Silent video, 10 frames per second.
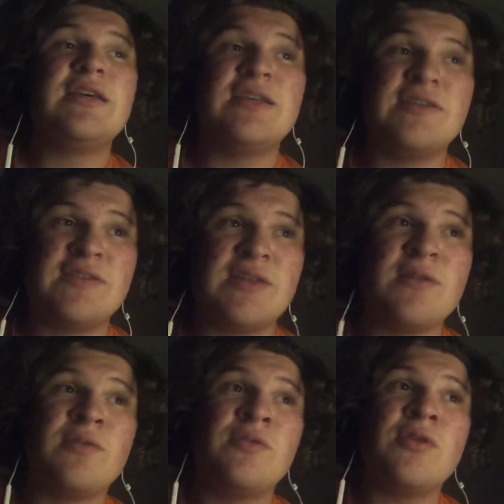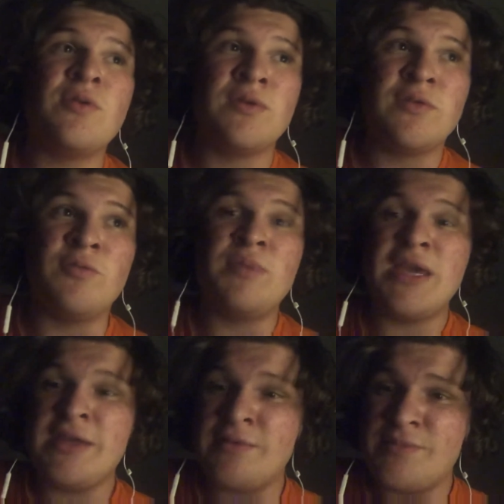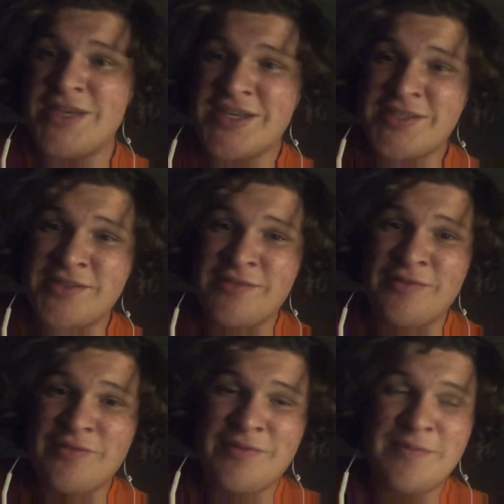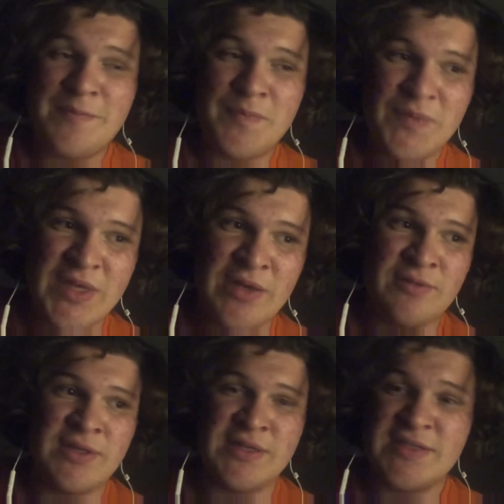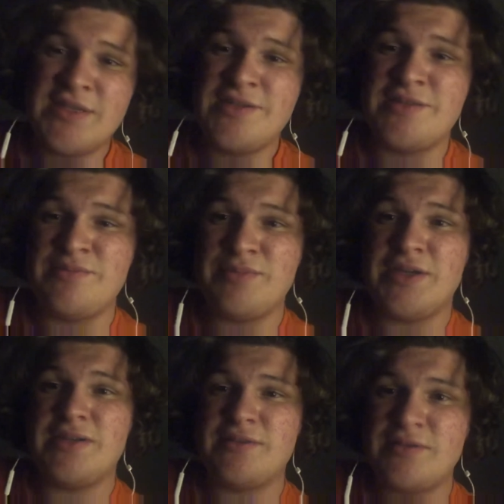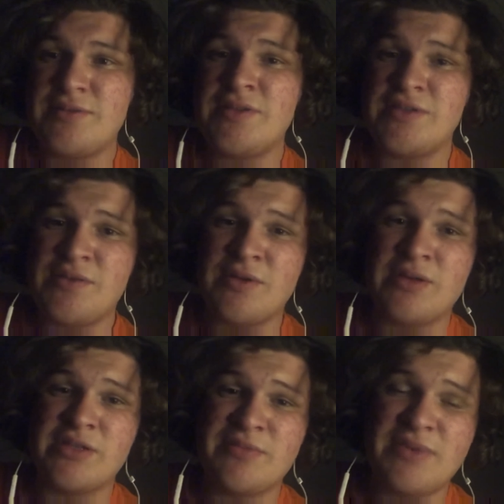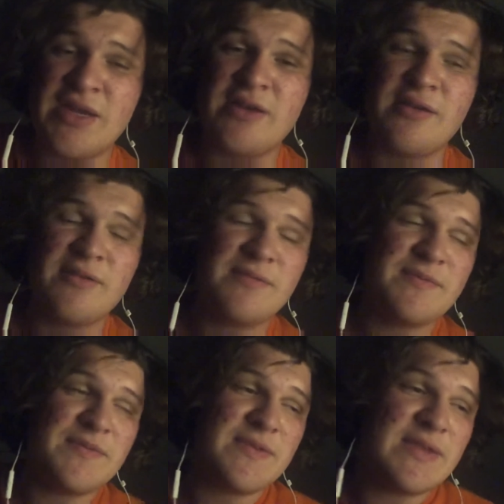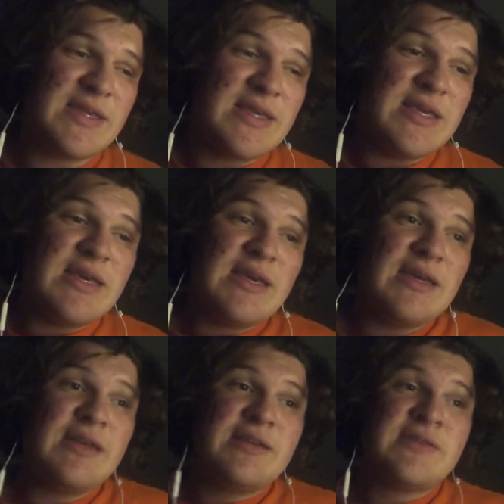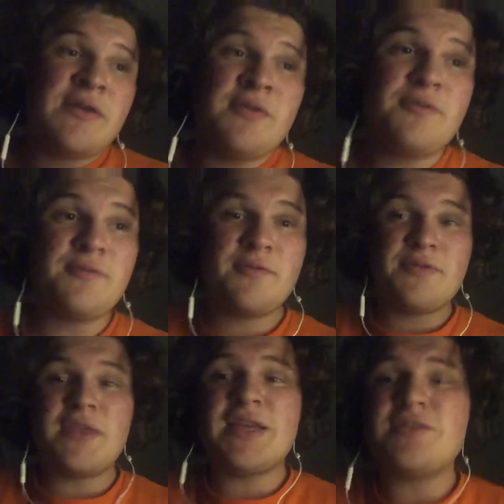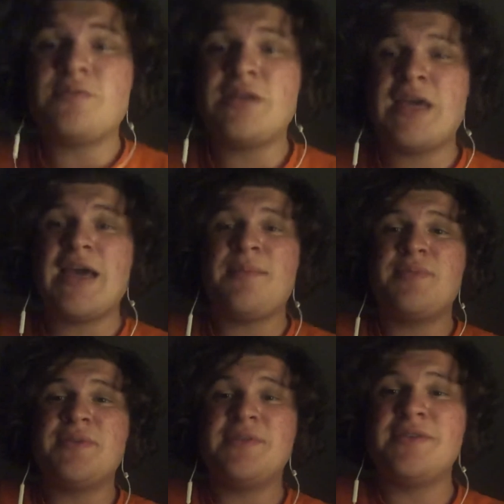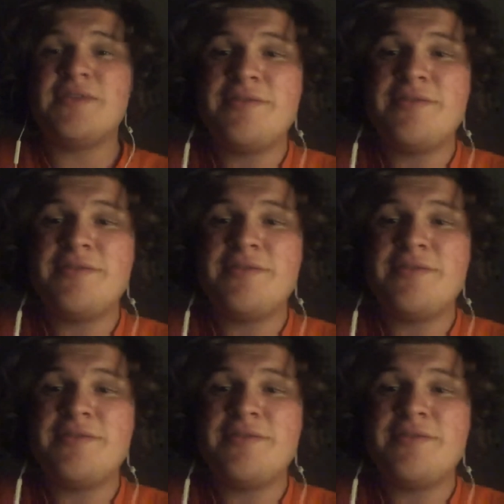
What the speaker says: he's still going through pain because of, the incision, but he's doing a lot better. So, that's what happened